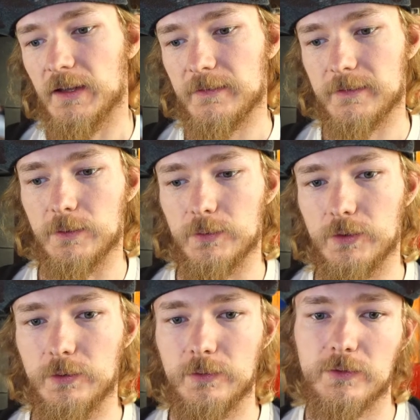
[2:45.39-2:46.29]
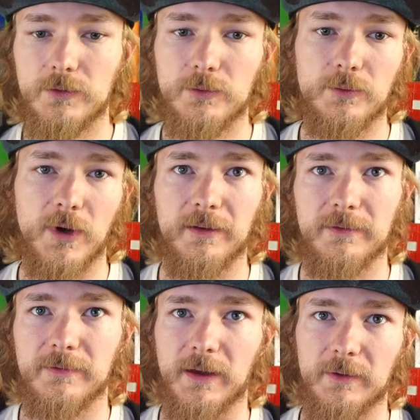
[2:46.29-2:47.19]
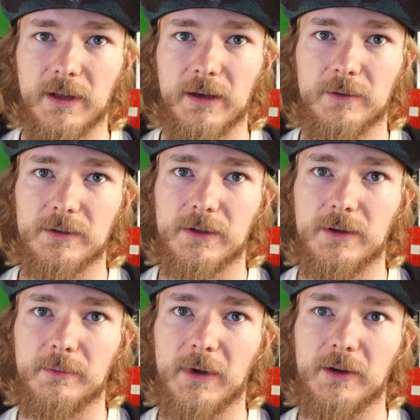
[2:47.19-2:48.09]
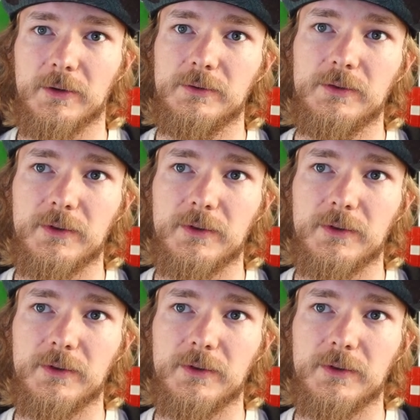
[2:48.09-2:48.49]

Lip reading: So those two I found out on my own.